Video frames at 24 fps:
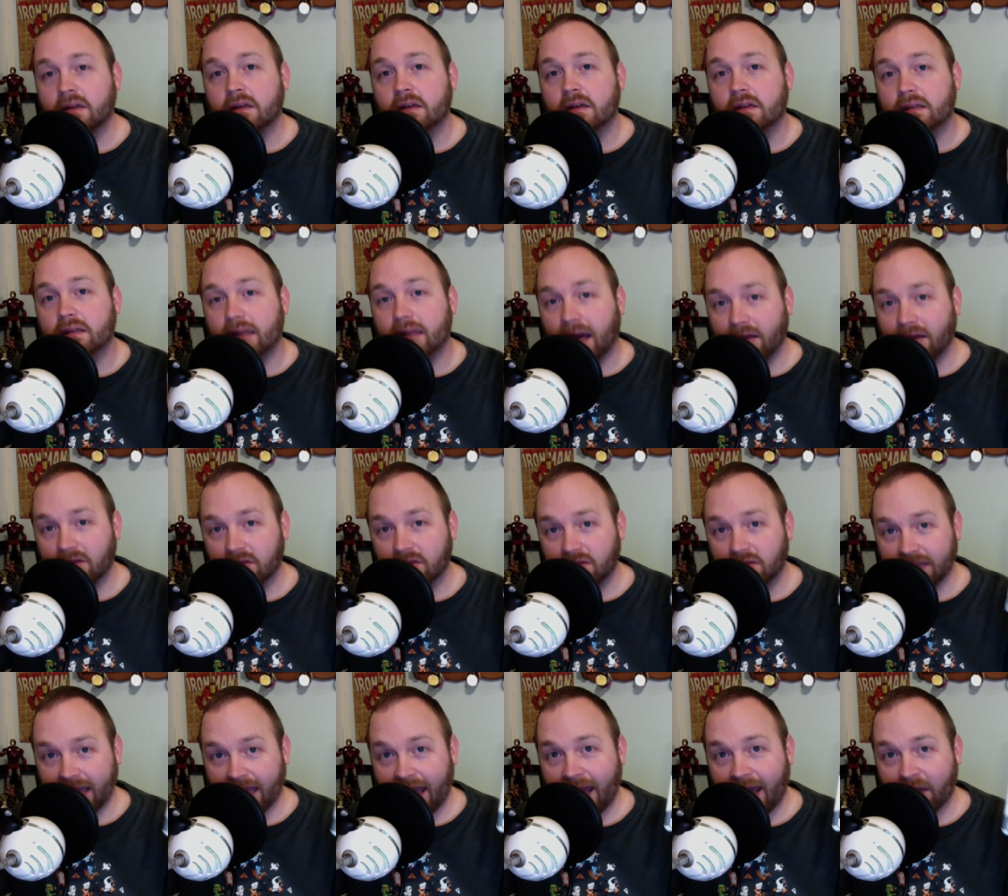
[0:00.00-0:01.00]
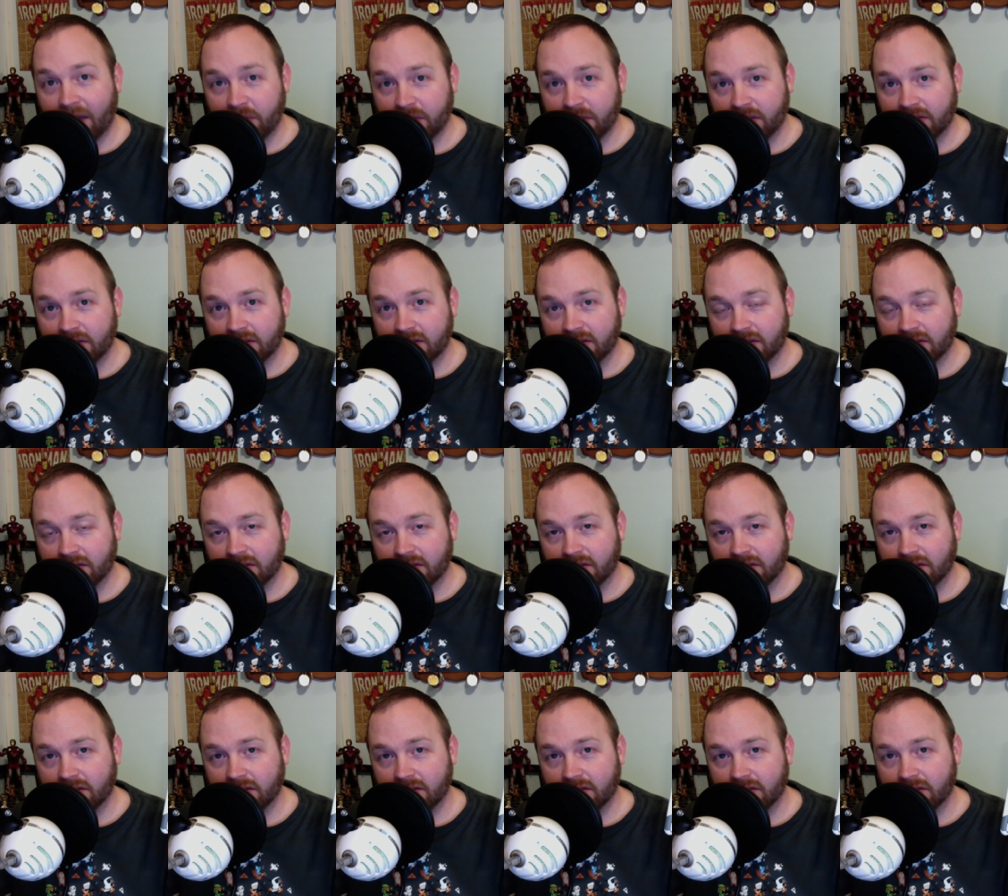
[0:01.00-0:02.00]
Download the app.
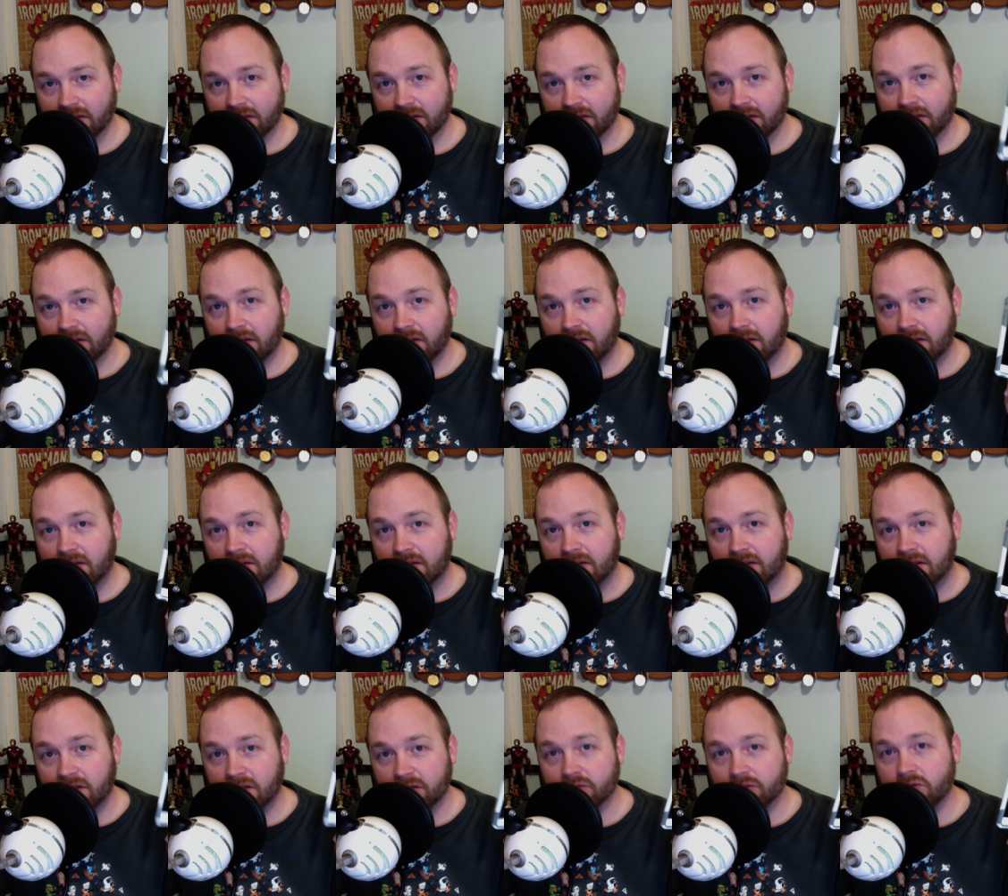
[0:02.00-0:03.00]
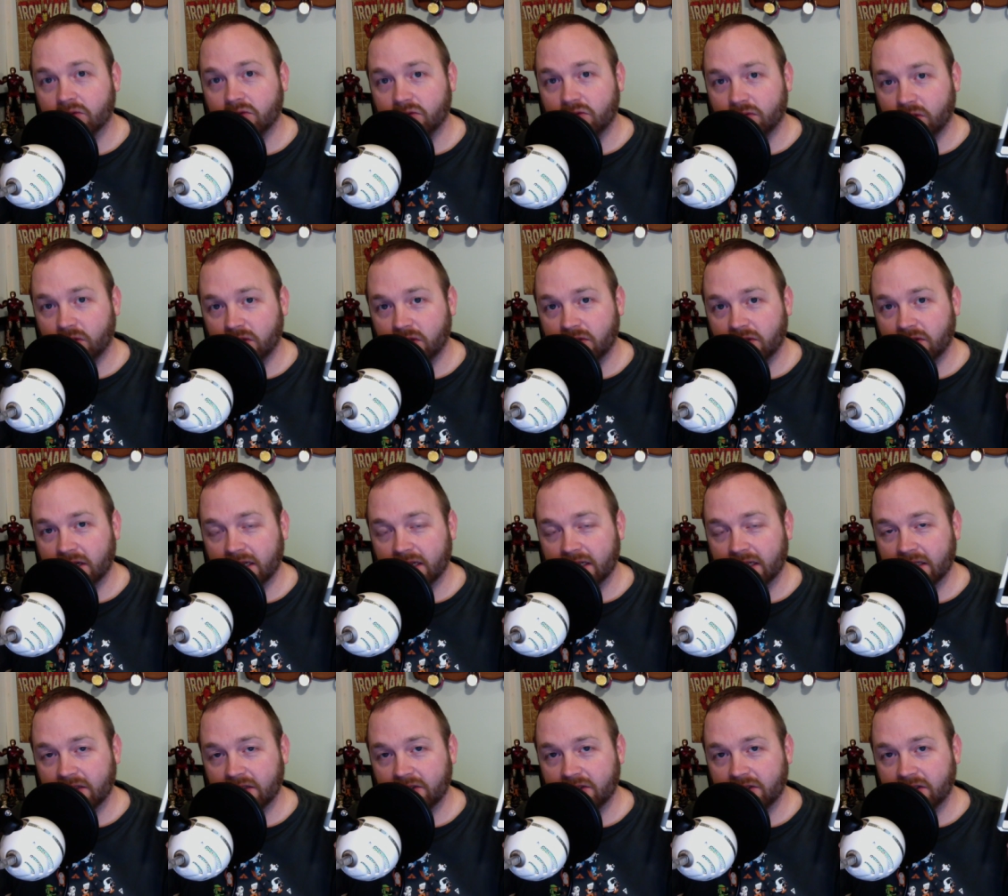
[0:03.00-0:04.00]
This will do voice
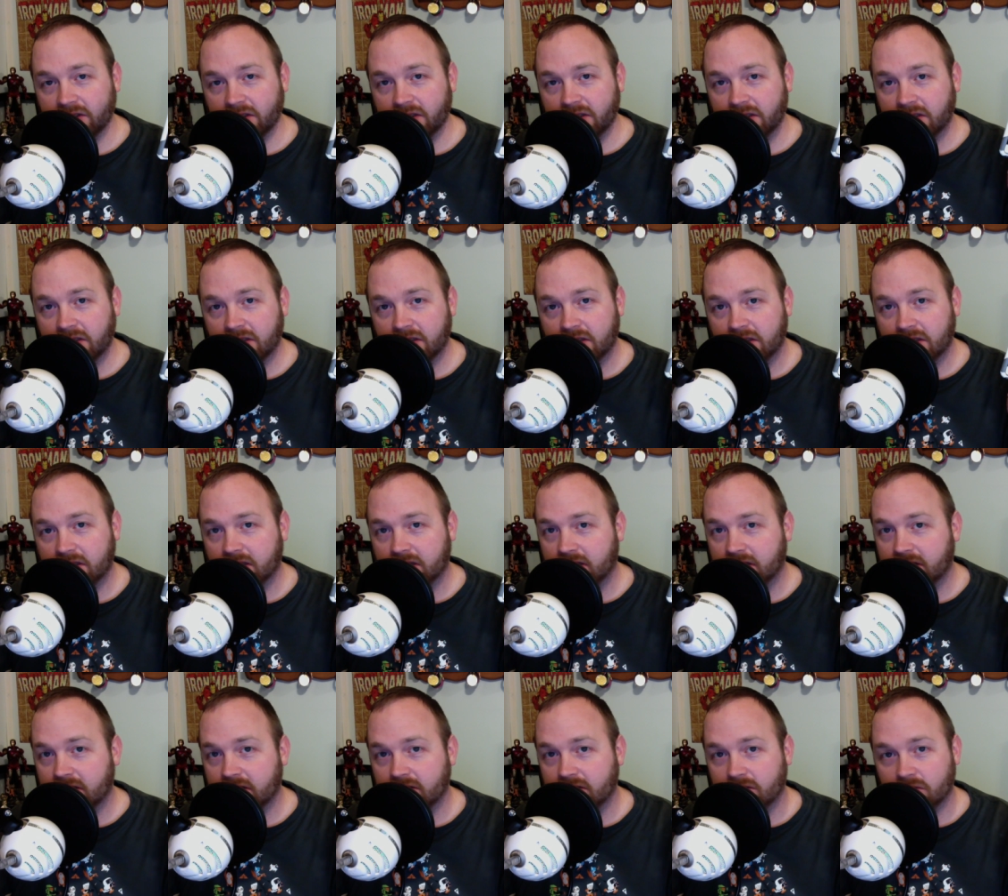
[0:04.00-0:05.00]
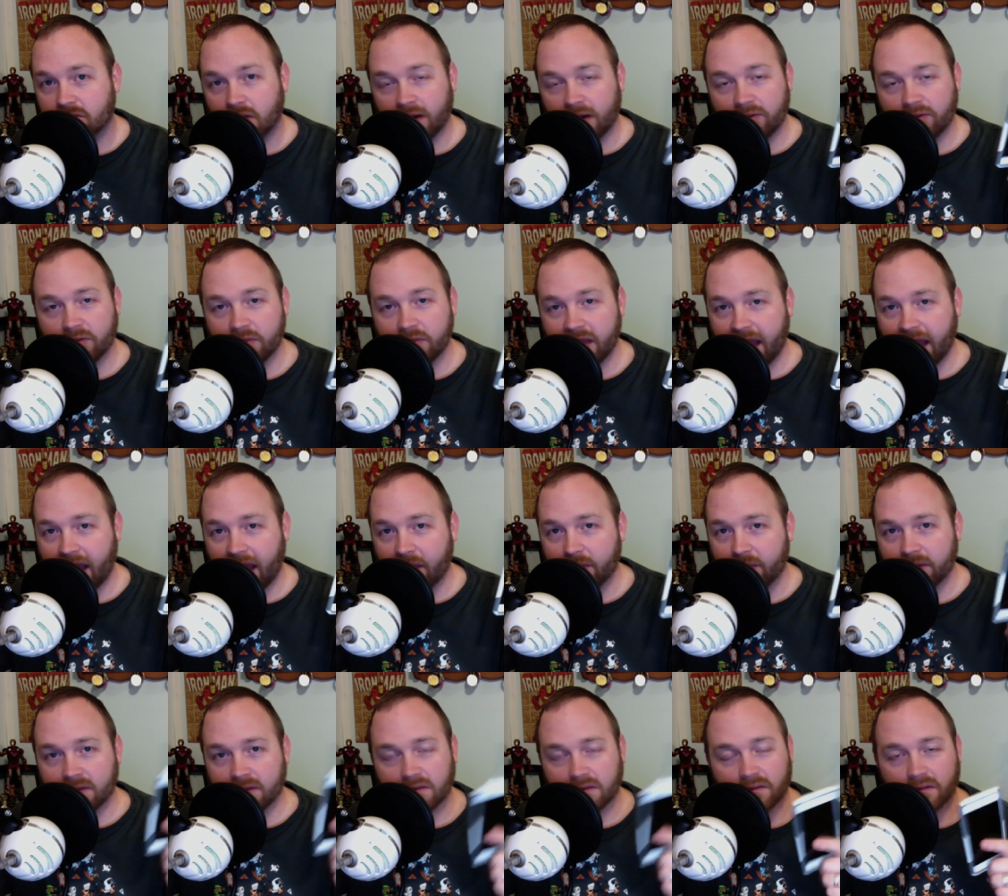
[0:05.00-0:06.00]
recognition right from the app.